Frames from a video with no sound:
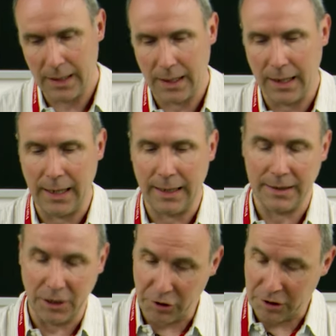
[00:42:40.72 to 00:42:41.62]

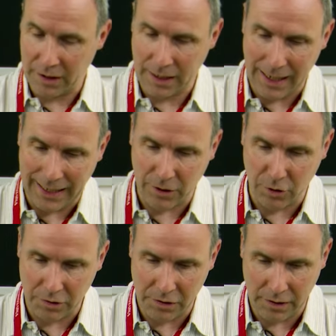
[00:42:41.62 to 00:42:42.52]
The other
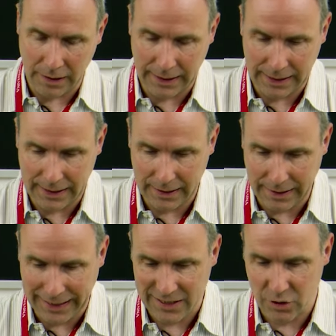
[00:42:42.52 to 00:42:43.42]
icon
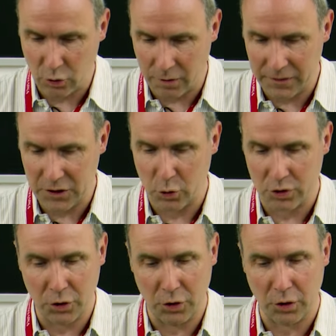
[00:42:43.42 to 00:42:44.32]
next to the Visual
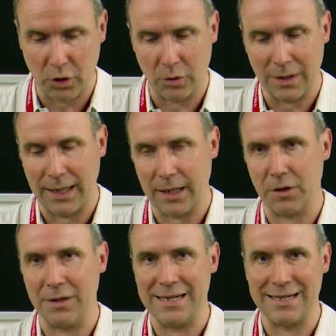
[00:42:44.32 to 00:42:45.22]
Studio Code
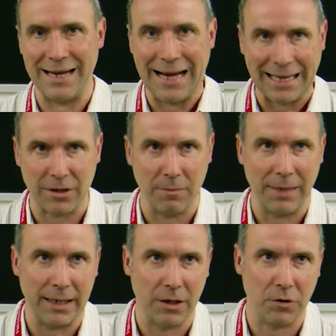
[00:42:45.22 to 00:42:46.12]
icon is the Atom
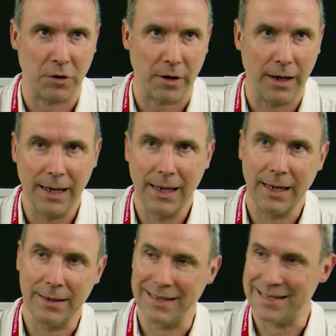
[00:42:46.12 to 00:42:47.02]
editor.
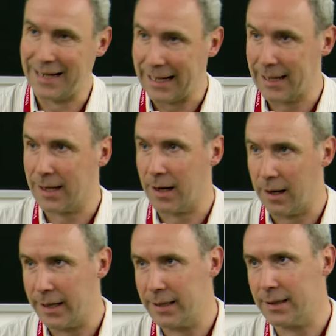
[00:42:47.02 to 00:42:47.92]
The Slack
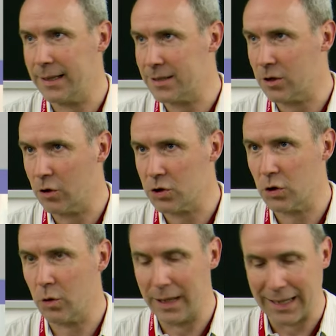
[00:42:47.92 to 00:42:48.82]
client is
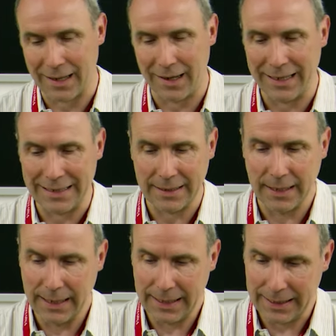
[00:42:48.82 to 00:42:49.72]
also a client
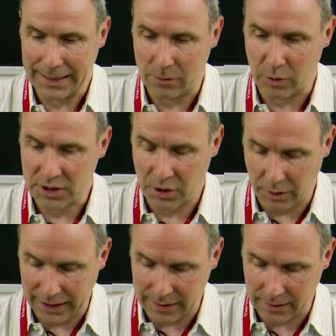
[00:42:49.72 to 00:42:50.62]
that was
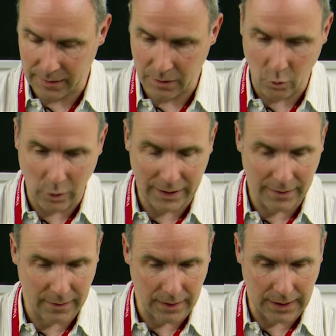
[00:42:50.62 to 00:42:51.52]
created
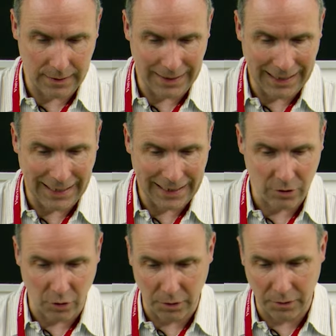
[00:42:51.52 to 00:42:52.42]
with the
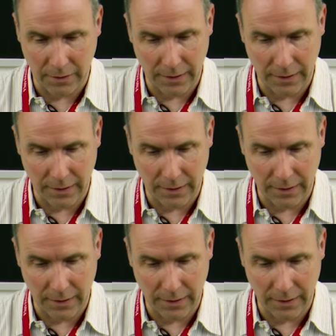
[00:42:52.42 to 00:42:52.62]
Electron